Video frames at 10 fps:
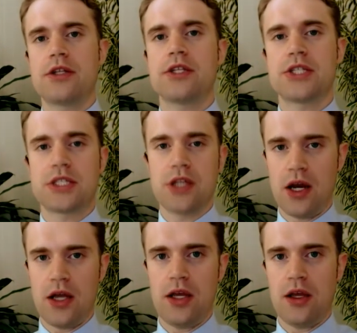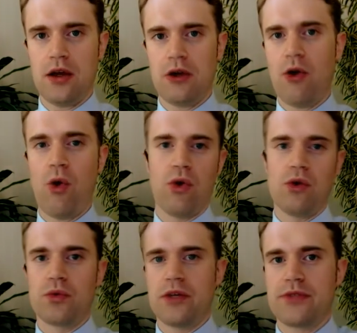to study
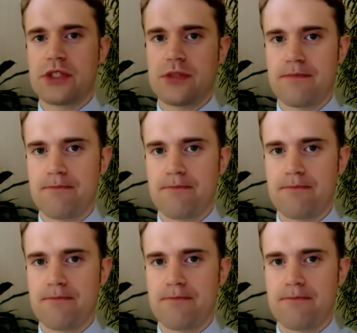coral reefs?